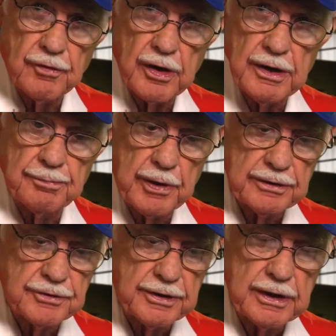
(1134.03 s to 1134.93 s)
for a
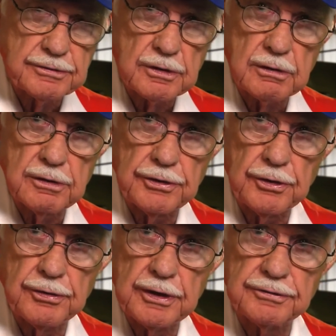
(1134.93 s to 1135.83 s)
presidential
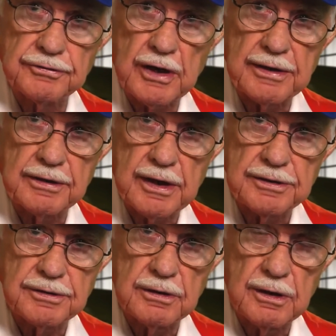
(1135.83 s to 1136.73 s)
unit
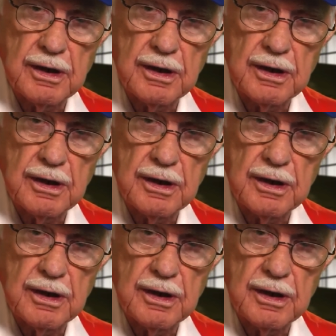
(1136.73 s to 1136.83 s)
citation.